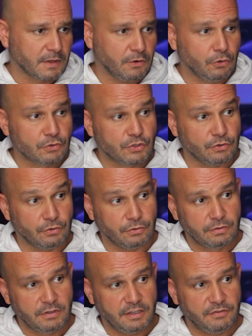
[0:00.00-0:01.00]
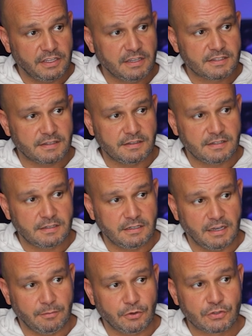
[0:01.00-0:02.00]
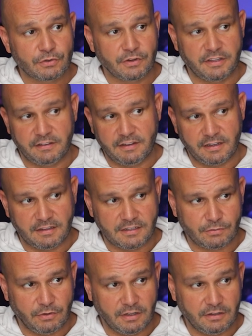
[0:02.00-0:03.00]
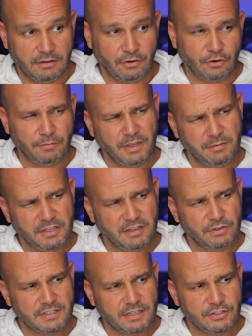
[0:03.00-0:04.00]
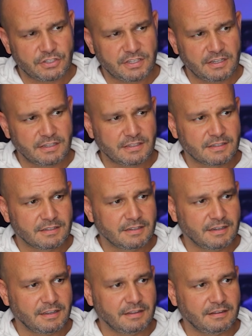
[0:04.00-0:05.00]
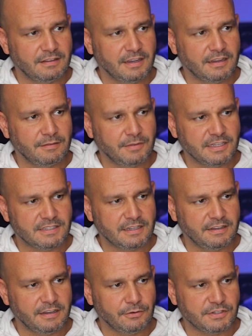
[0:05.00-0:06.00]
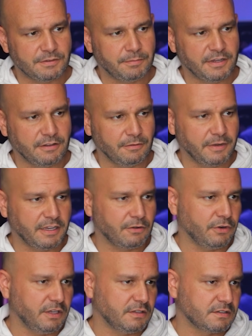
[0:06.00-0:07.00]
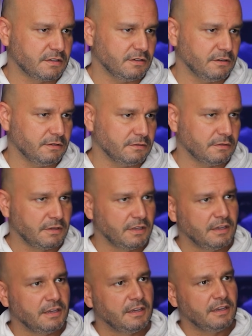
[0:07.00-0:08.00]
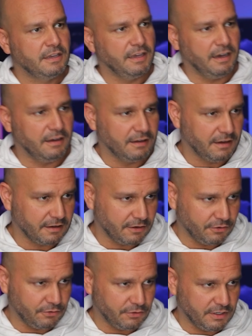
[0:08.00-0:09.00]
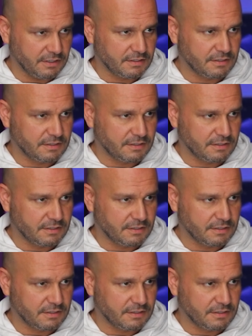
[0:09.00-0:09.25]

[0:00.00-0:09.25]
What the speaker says: Also, if he doesn't see, I'm also going to take this one. Or maybe there is h6. And then basically there is a pin on my queen. So yeah, I can't do this.